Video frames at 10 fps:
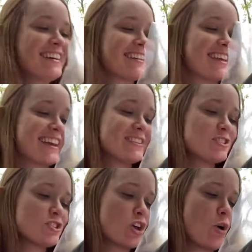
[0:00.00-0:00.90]
That is
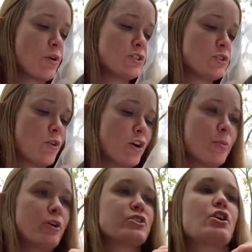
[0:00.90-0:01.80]
so
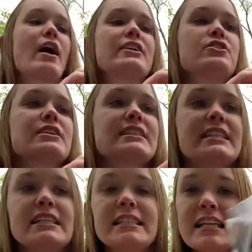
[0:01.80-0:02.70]
adorable. So as you can
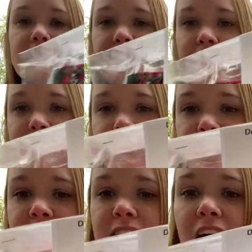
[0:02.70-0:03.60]
see, DeAnn's Dazzling
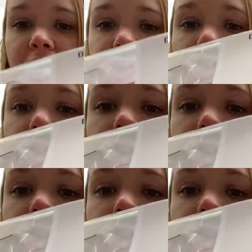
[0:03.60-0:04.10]
Designs, you